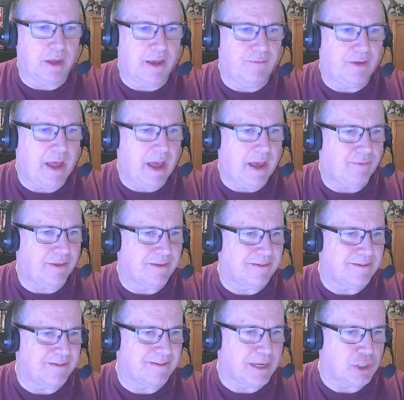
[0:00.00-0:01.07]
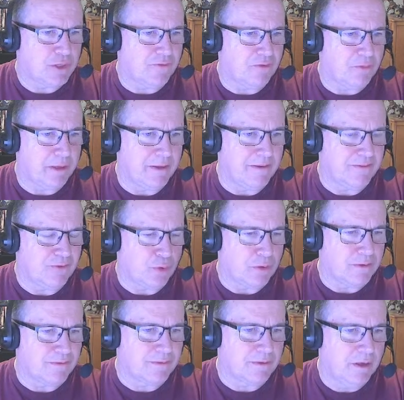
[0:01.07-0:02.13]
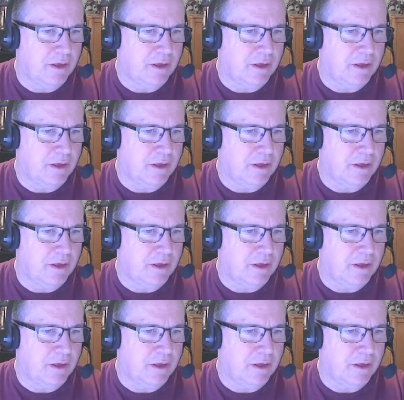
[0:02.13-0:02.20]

even have this discussion of ability scores,